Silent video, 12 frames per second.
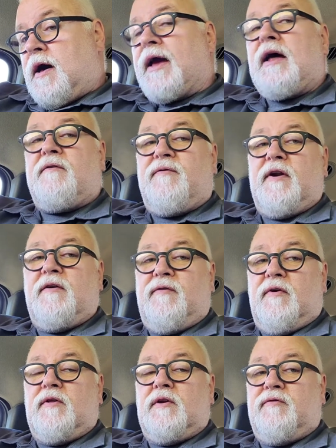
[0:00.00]
I got a funny
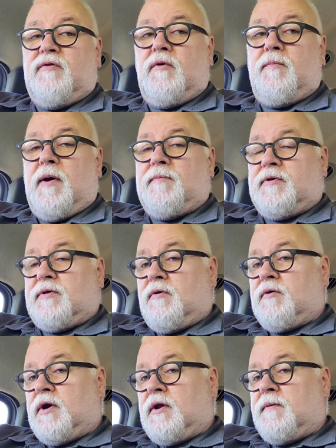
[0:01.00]
feeling the fuel pump is
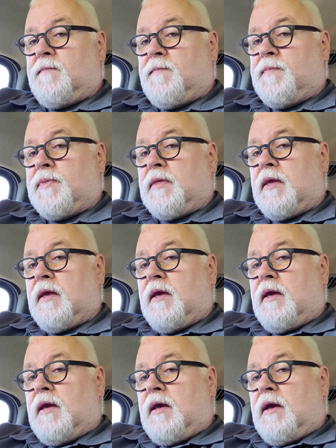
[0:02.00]
no good.
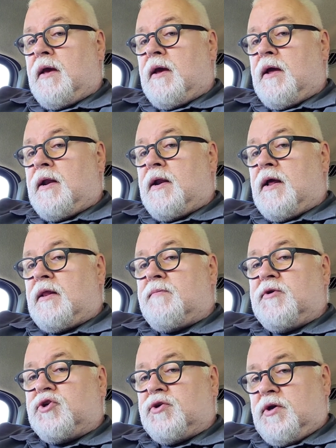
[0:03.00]
Now,
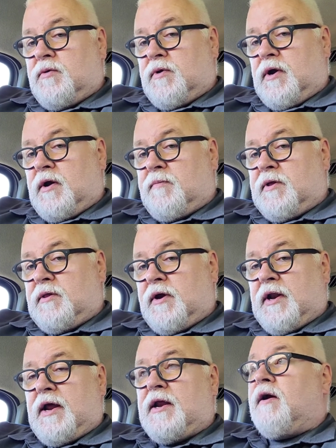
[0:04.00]
let me show you what I'm going to be
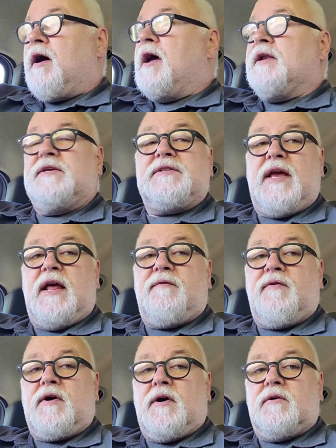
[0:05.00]
looking at here. I did scan
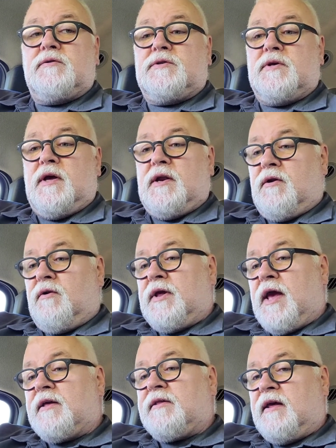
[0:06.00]
it for codes, and it
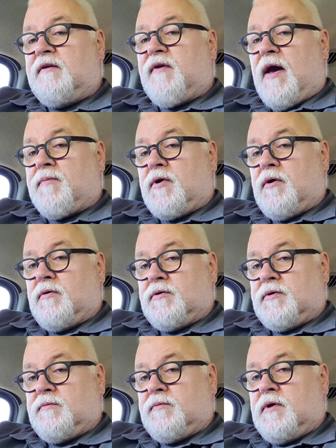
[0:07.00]
only has EVAP
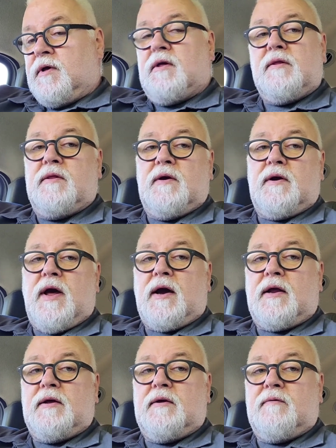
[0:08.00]
codes. They're
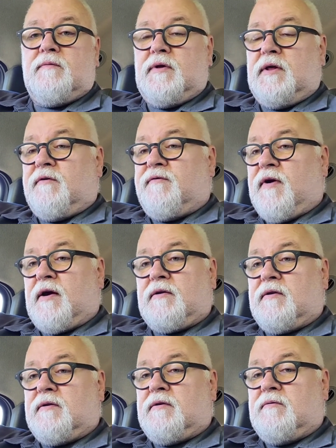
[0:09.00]
not going to
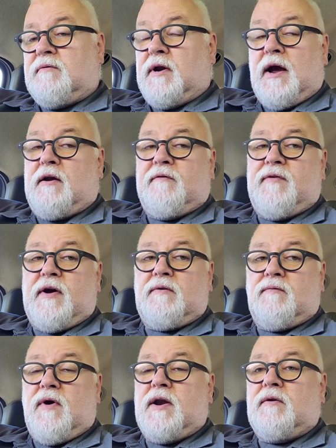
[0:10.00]

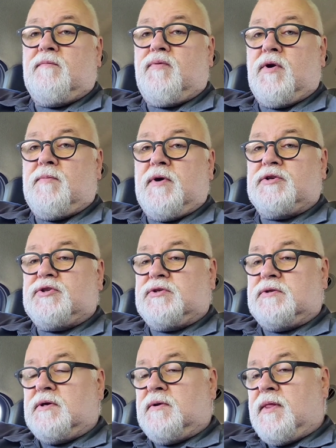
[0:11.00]
affect running pretty
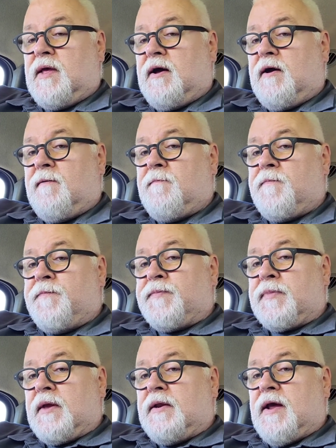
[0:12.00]
much,
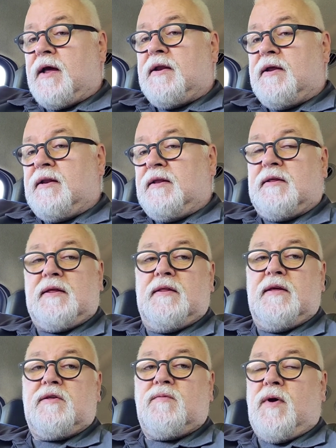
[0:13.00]
not at least
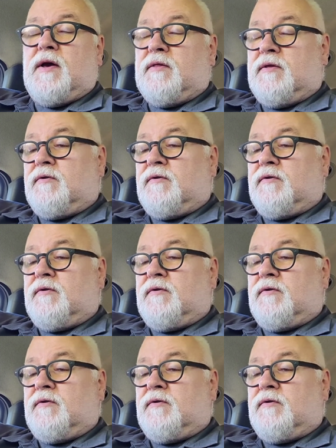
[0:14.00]
in this way.